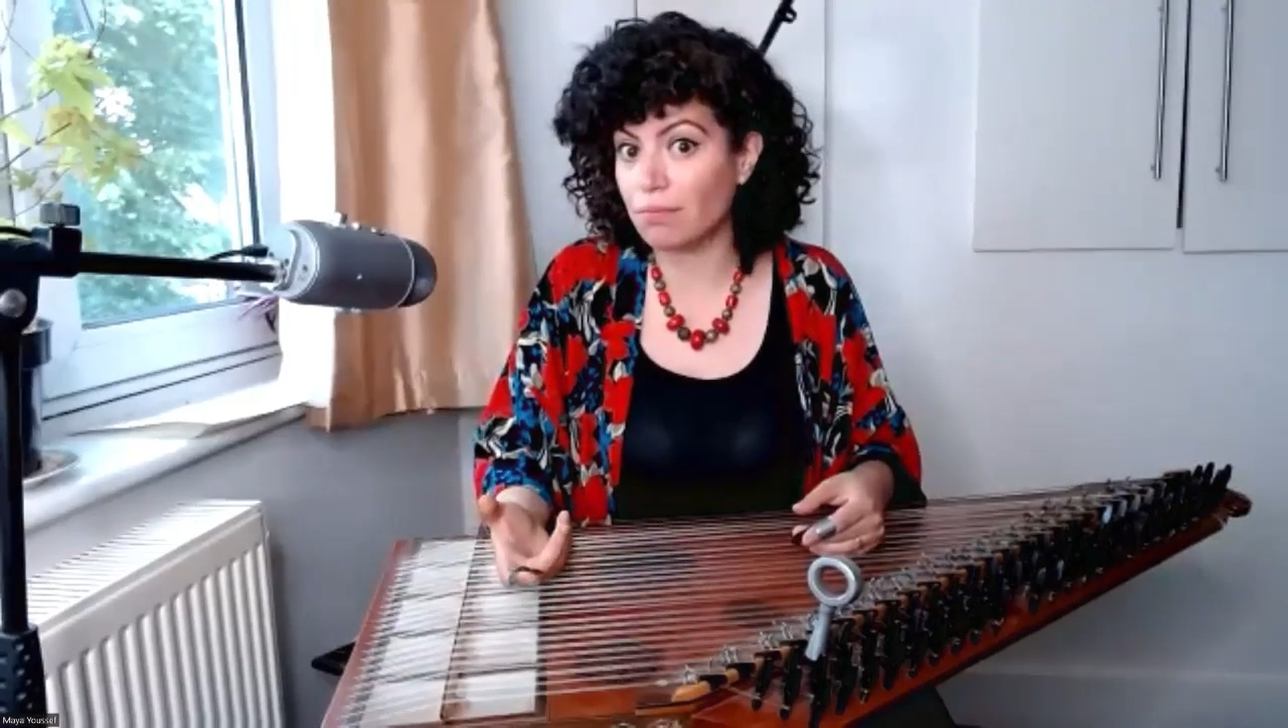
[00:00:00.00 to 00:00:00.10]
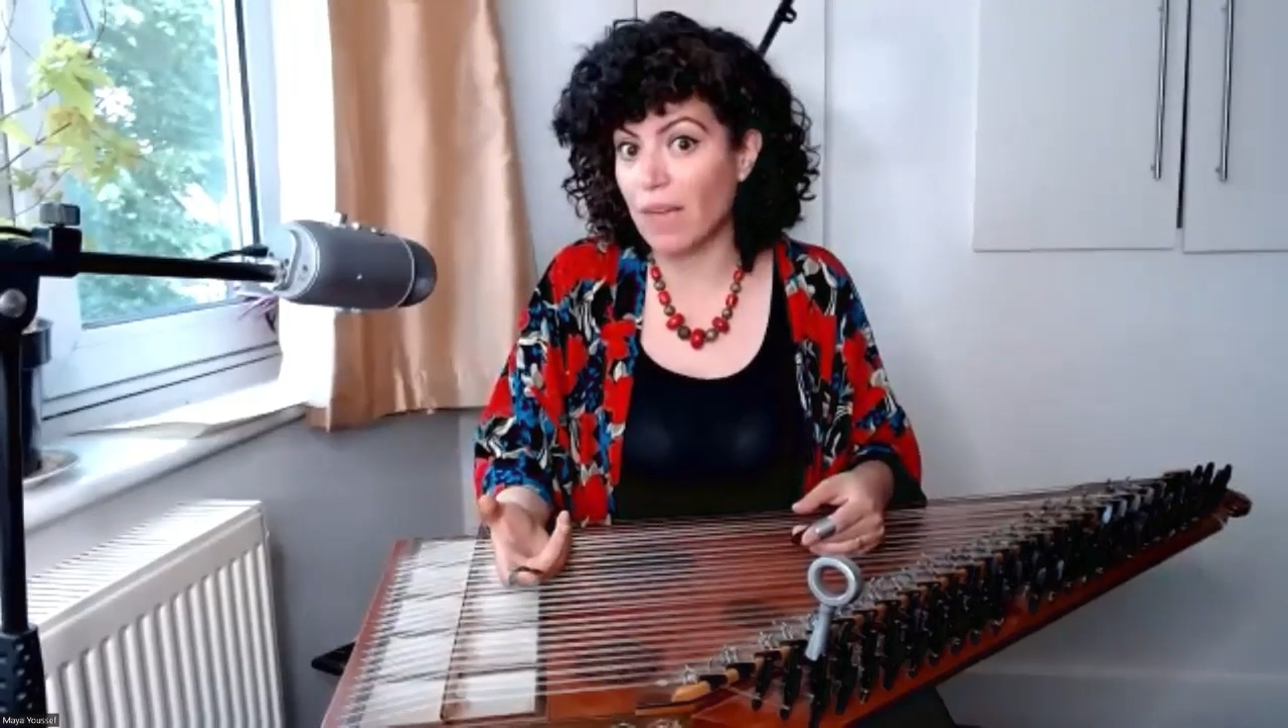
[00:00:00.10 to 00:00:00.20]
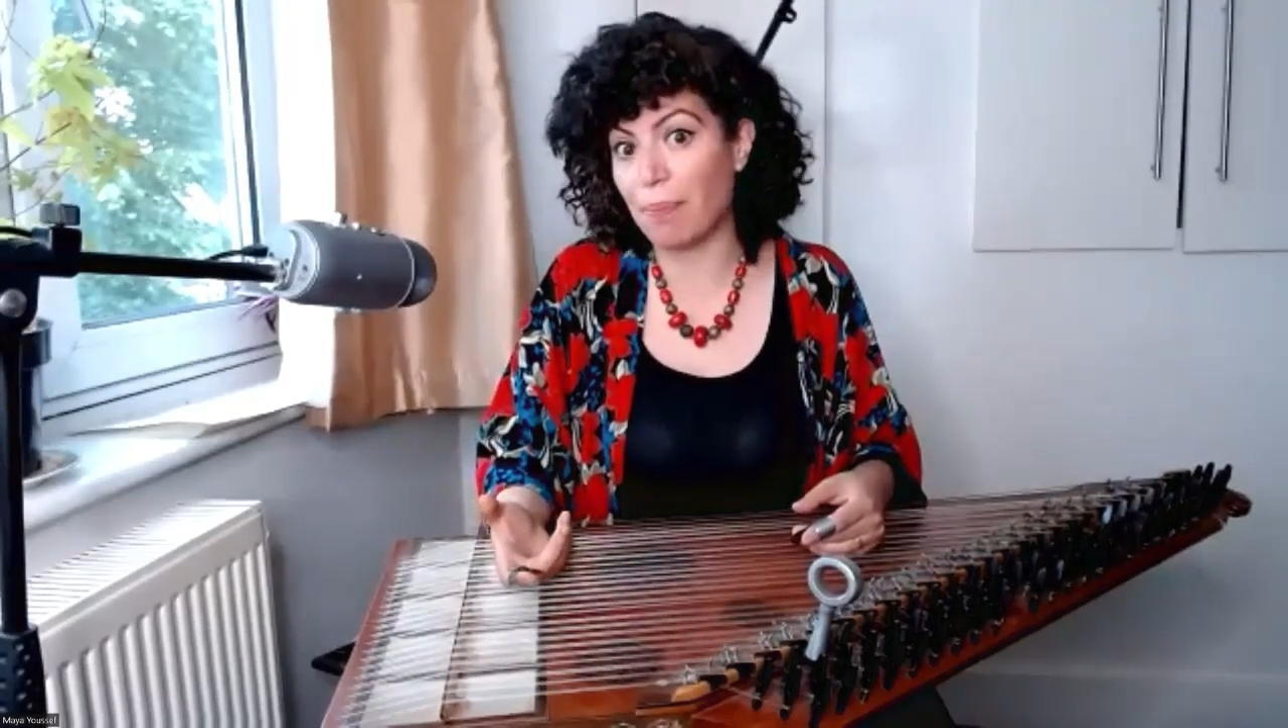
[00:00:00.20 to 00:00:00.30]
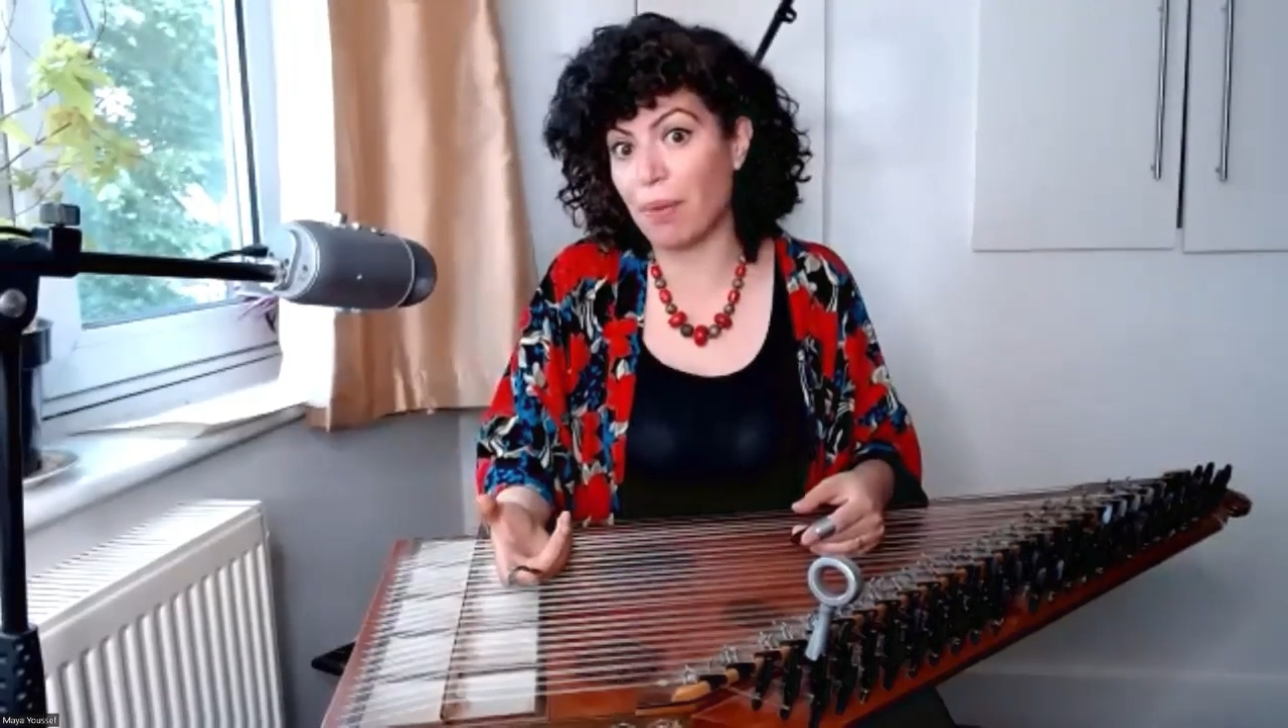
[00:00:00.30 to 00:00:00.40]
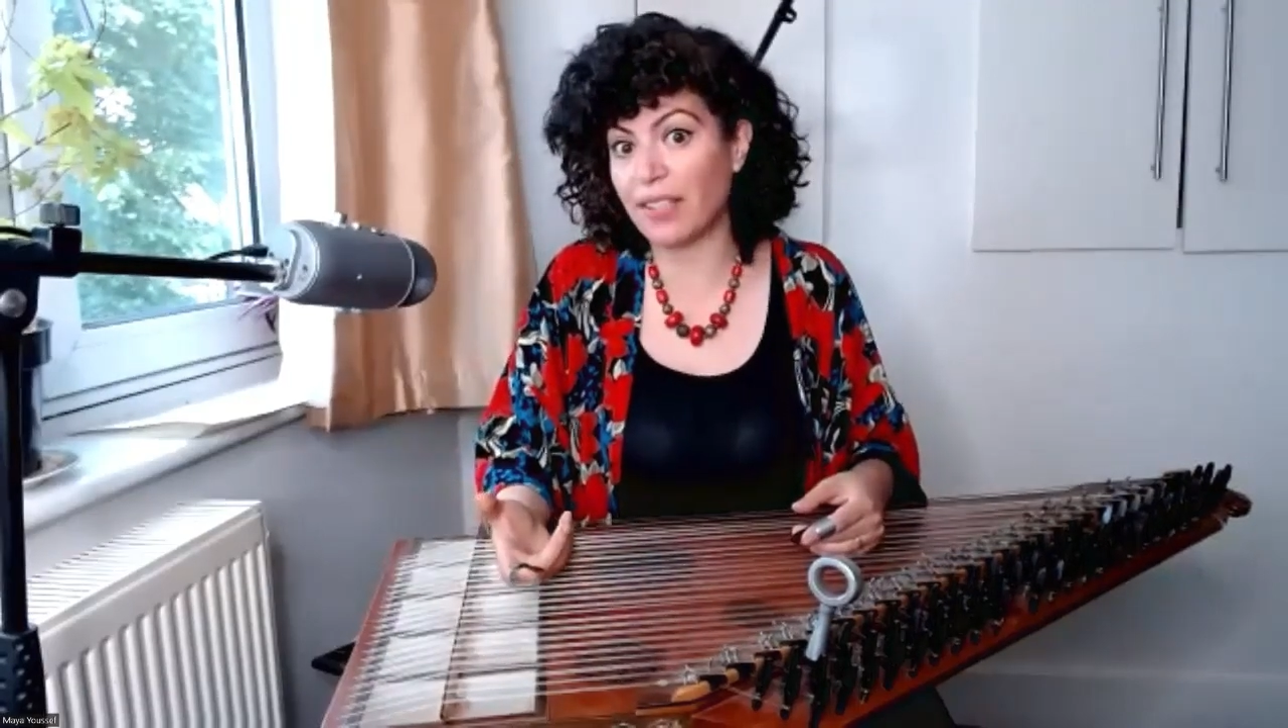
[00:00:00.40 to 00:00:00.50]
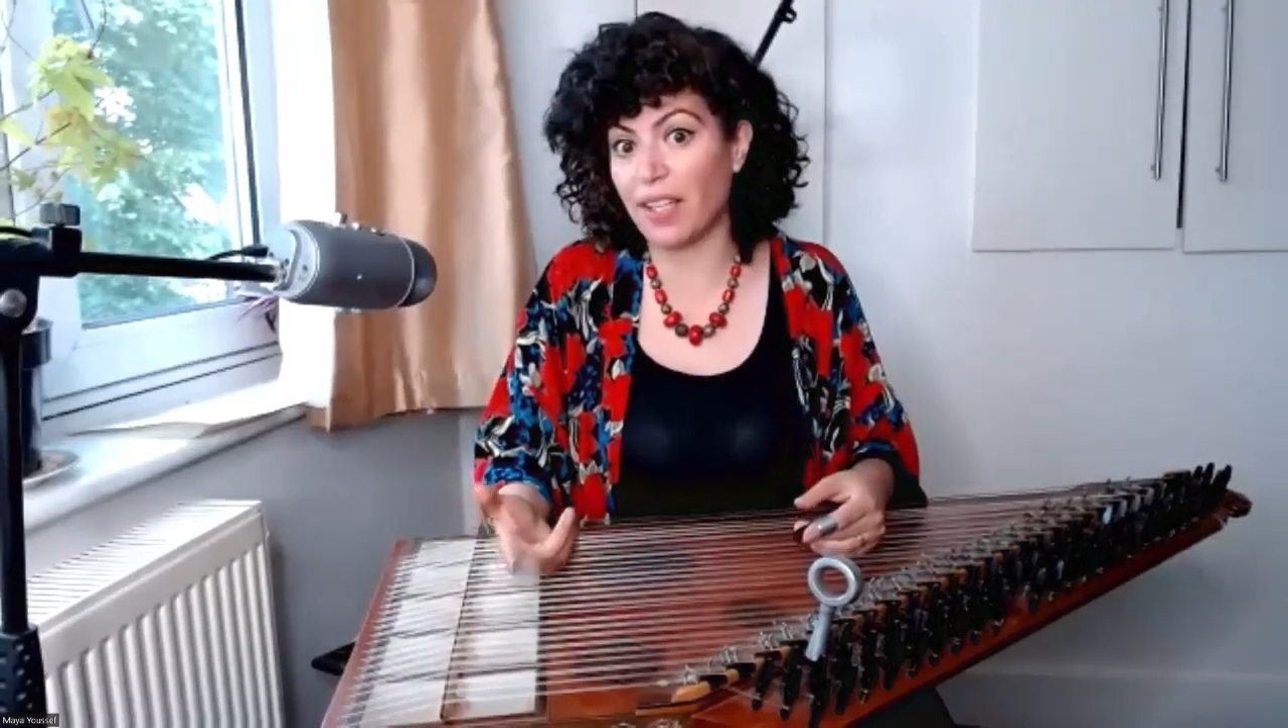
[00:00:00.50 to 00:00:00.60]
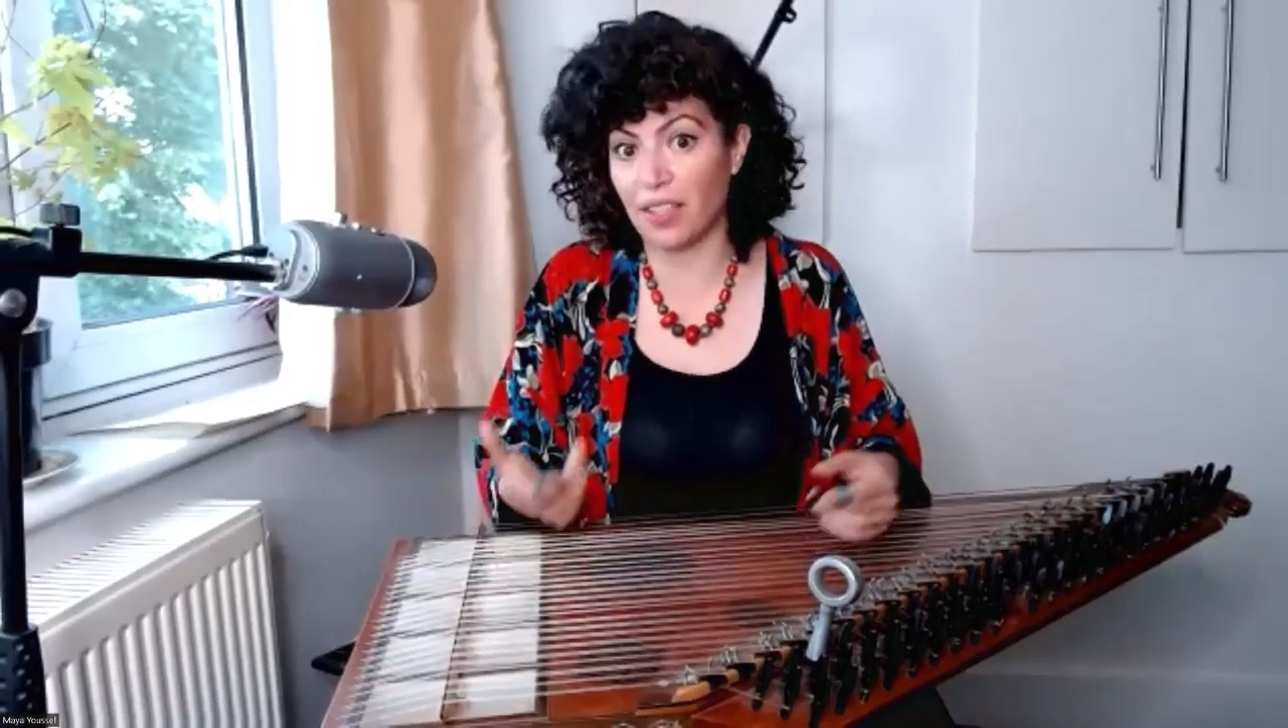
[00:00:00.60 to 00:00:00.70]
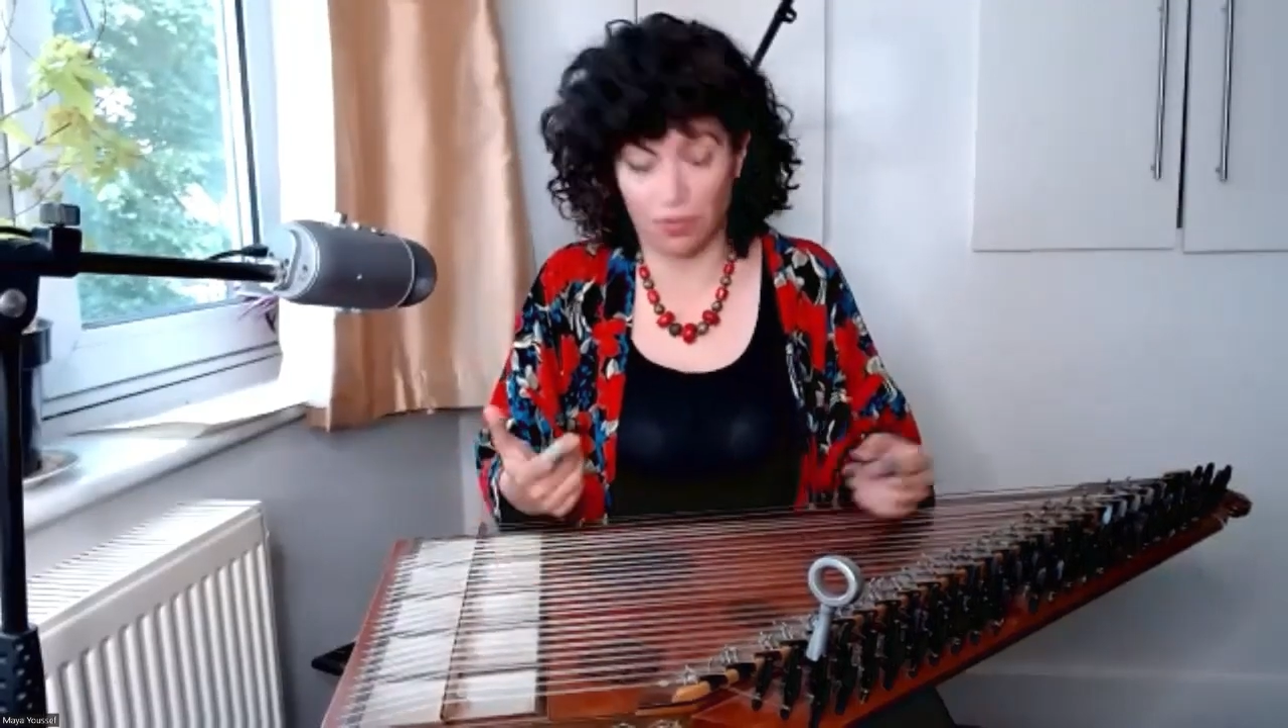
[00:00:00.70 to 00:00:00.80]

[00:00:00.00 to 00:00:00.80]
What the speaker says: I played it in a